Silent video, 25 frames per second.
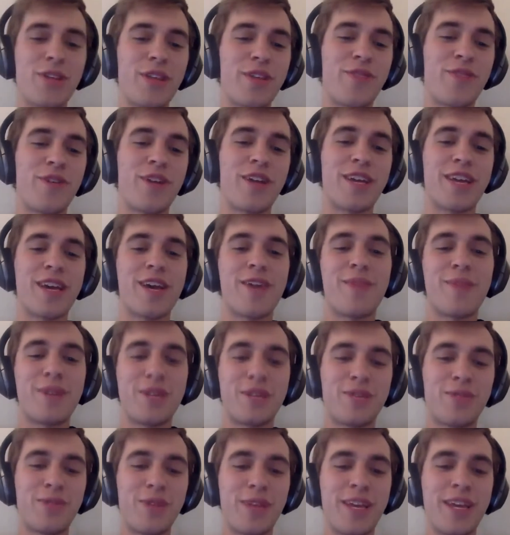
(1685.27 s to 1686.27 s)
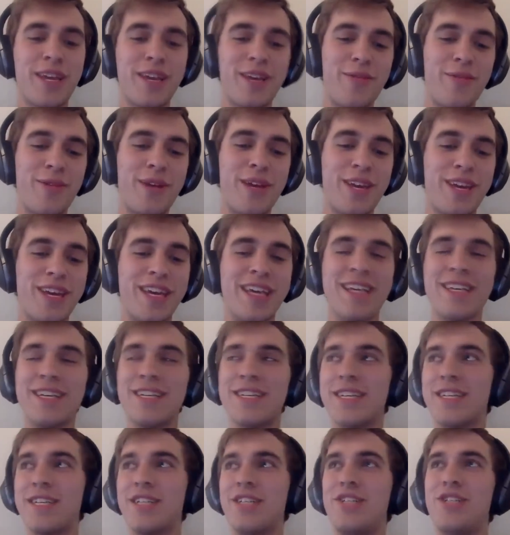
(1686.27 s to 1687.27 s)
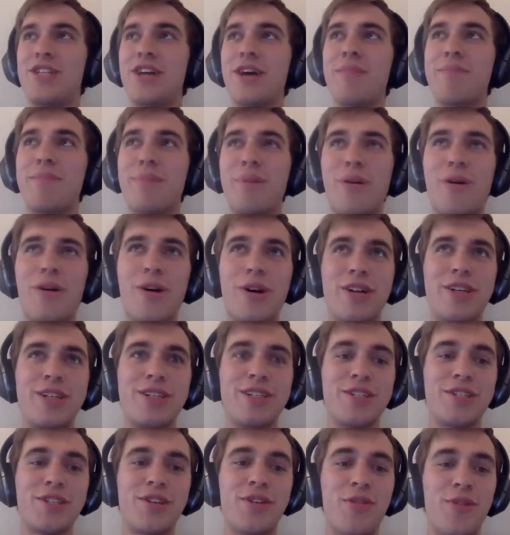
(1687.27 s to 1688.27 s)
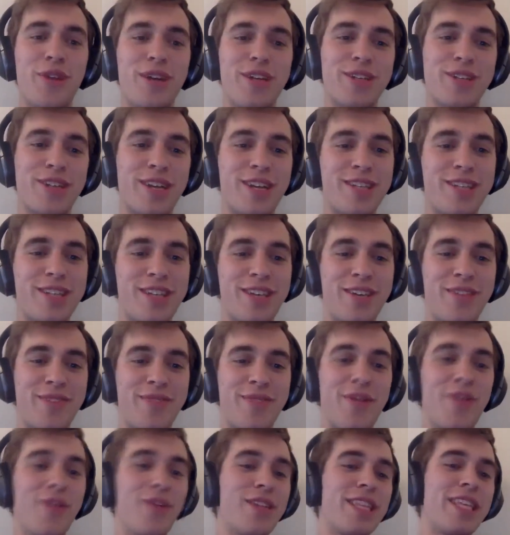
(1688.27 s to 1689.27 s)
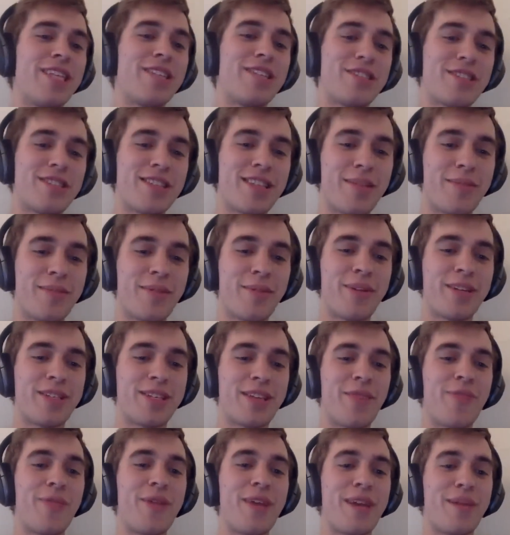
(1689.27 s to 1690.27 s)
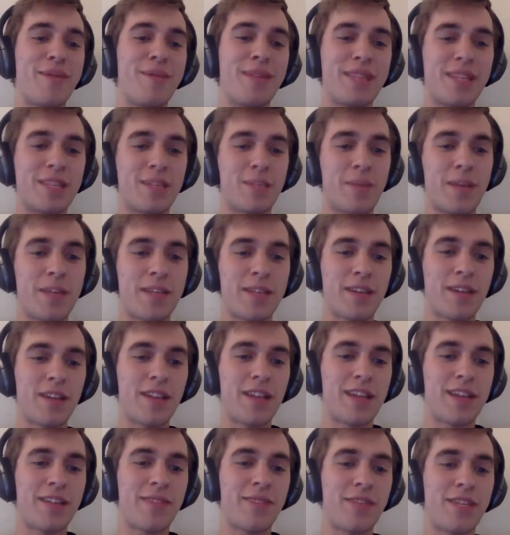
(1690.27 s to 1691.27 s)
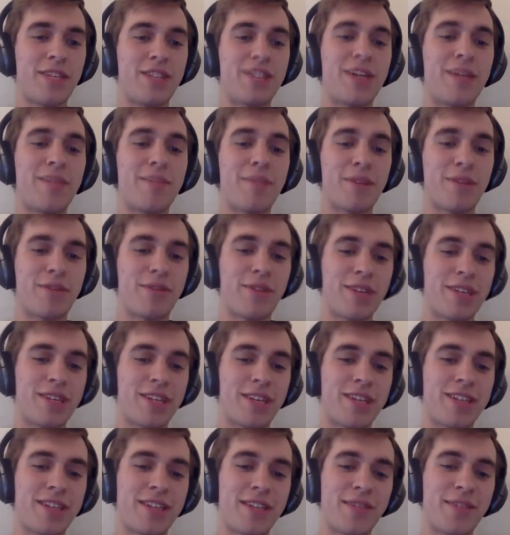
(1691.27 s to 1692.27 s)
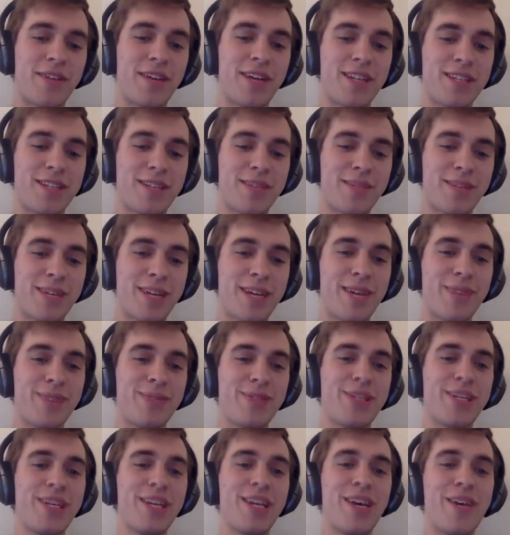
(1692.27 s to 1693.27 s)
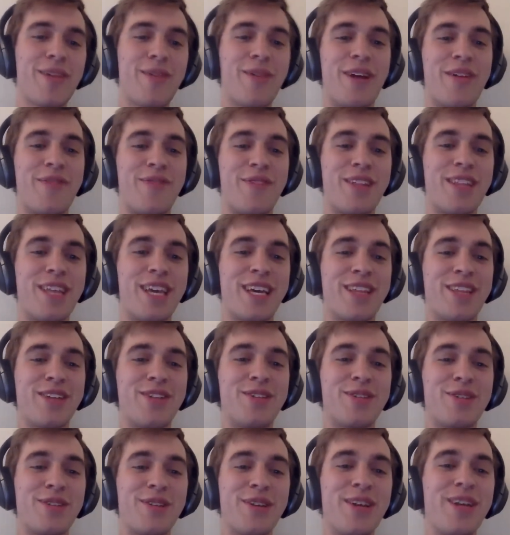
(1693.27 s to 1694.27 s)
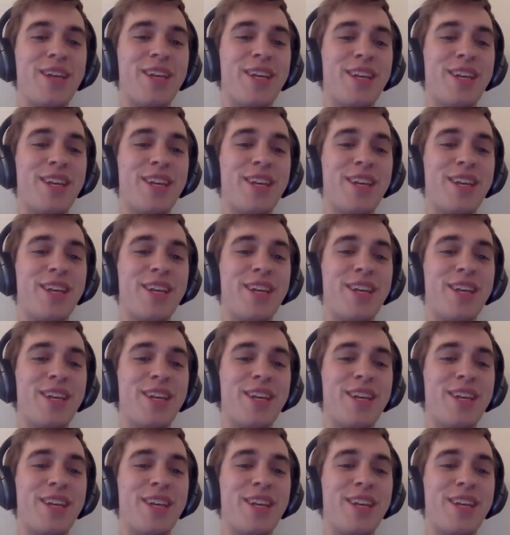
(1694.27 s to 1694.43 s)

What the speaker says: really funny how much we jump on criticizing, or at least when I say we, I mean the space collectively jump on criticizing fiat sometimes. When I feel like there's